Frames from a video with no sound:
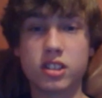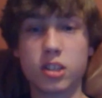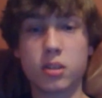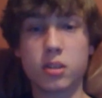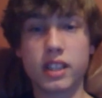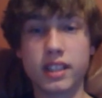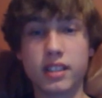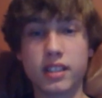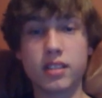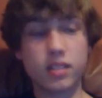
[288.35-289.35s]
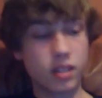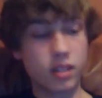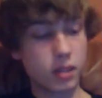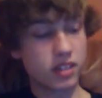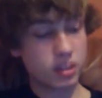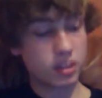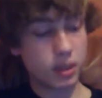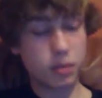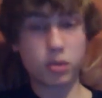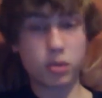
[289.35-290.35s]
trouble I had about this
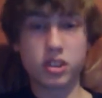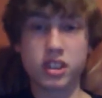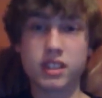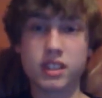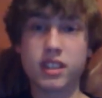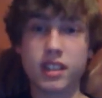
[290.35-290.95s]
paper, was just